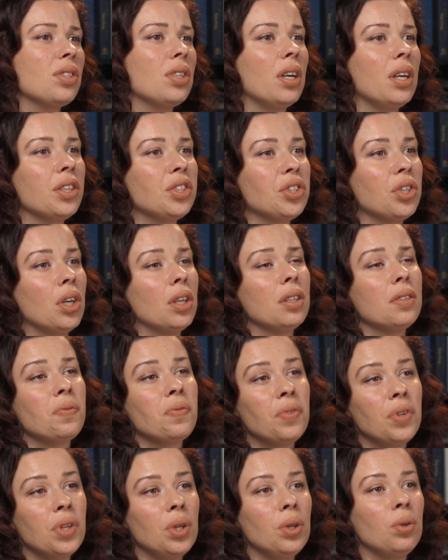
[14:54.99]
touch on
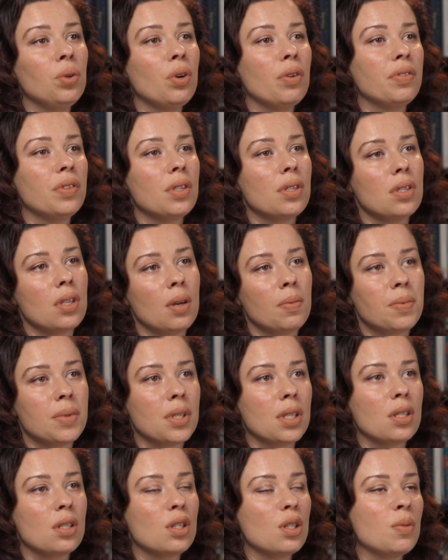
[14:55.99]
few of the
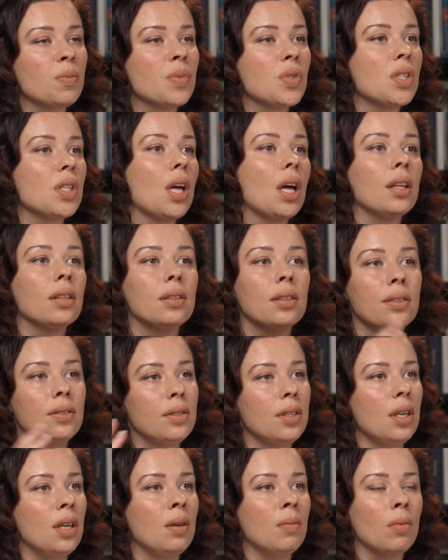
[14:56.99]
subsystems that the
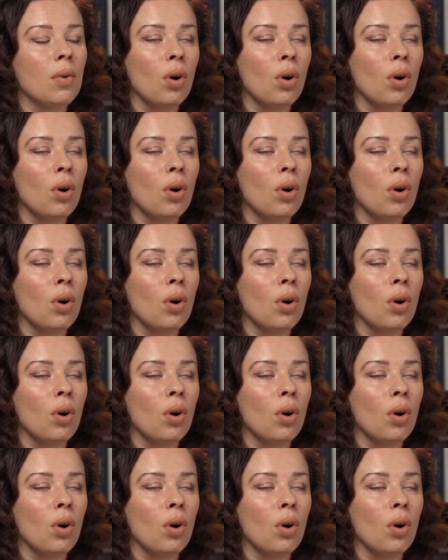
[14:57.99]
team